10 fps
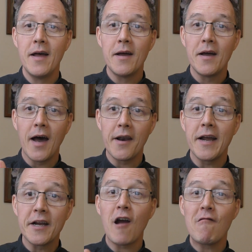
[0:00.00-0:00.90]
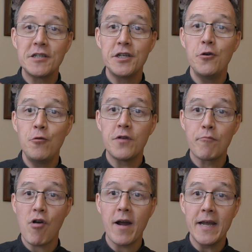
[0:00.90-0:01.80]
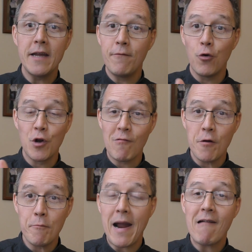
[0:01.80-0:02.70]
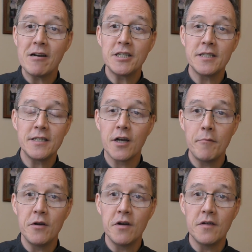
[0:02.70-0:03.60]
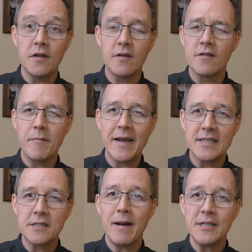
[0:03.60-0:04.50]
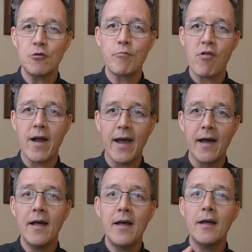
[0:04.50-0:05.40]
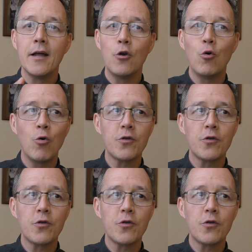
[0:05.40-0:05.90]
and I encourage you to pray for your own parishes and communities and to make a special prayer. Lord,